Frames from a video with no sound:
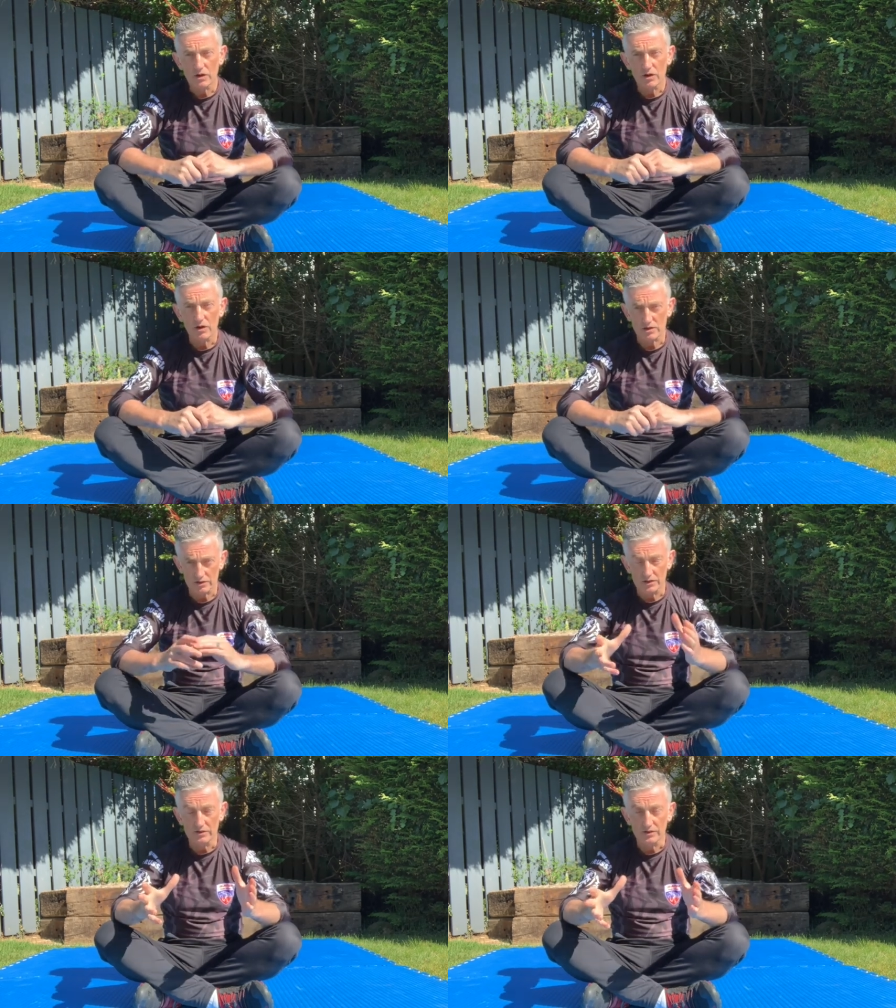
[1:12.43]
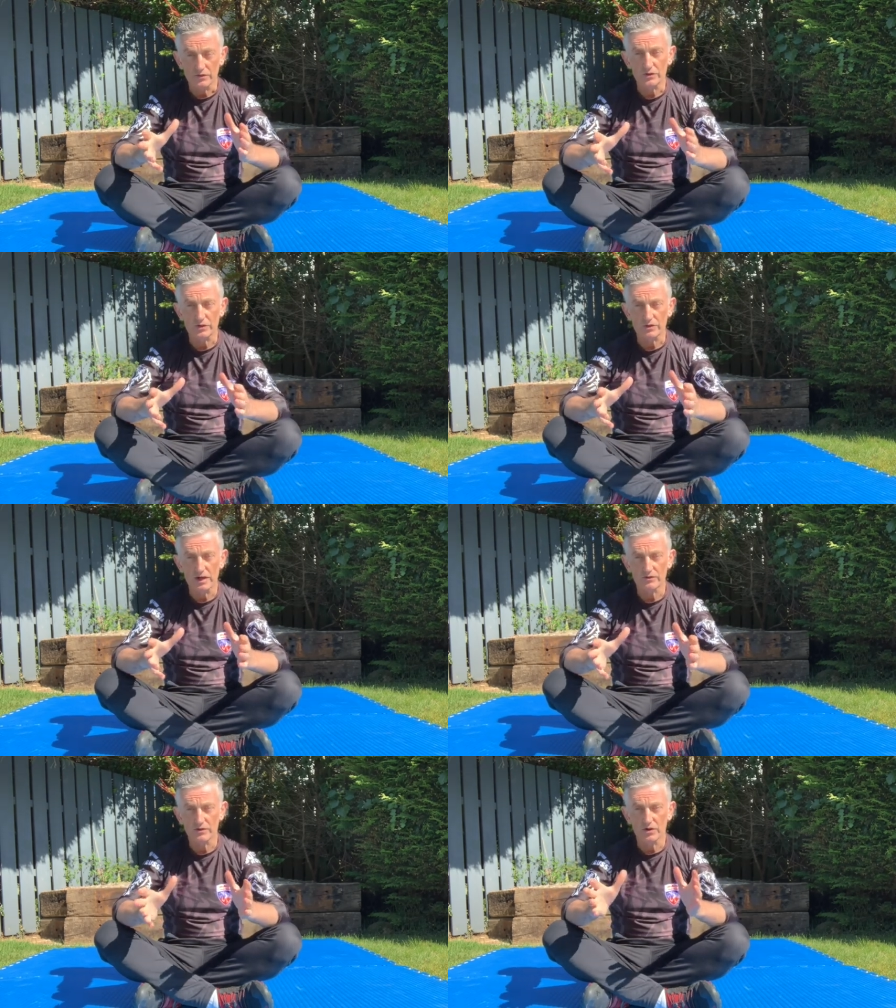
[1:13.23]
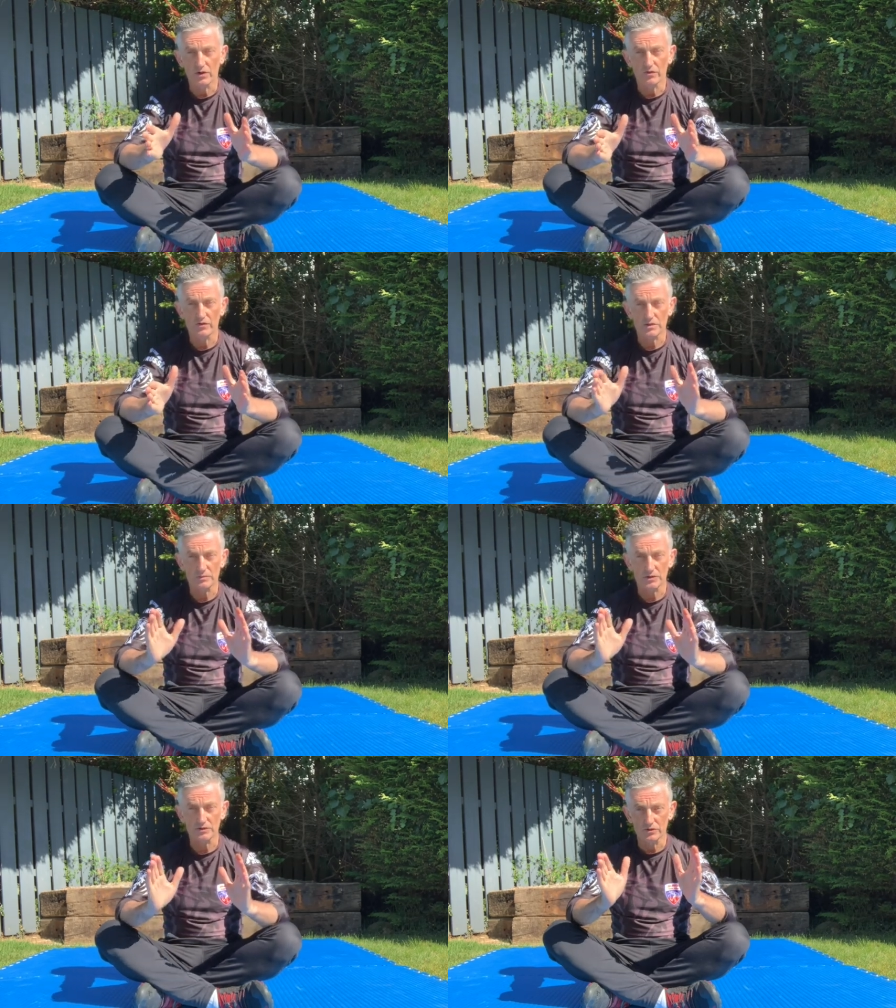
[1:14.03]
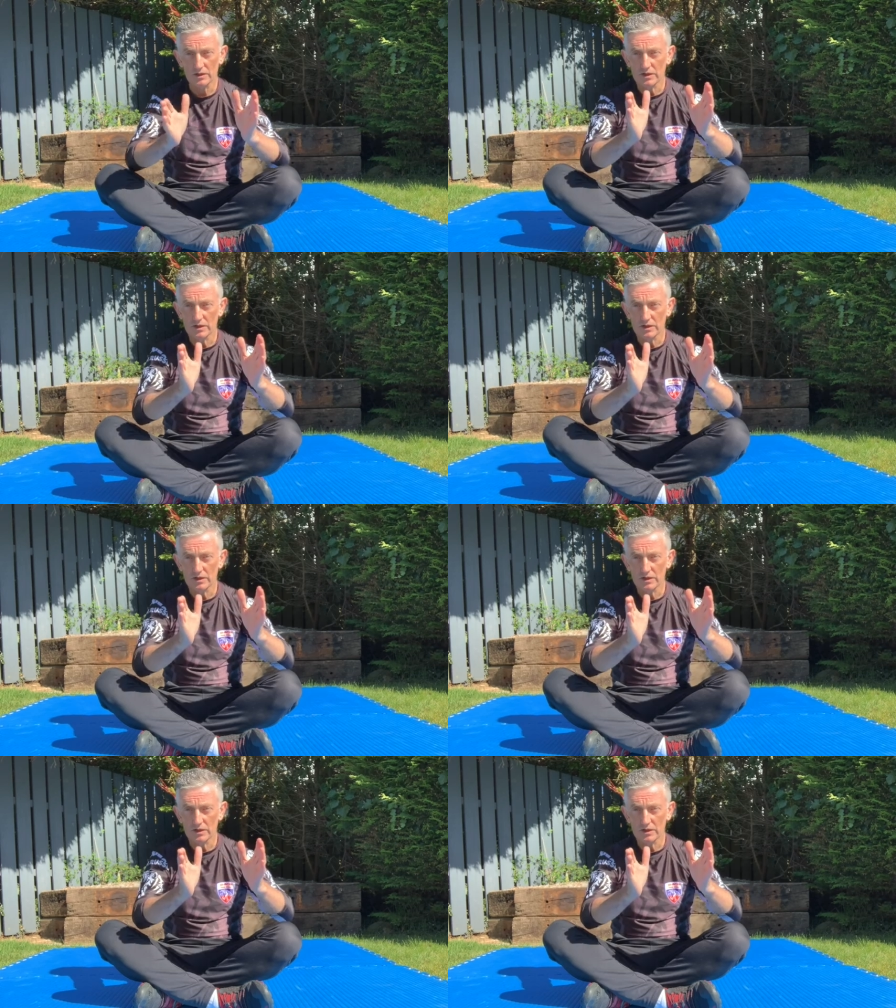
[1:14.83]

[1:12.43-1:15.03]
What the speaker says: or sorry, the photograph of somebody who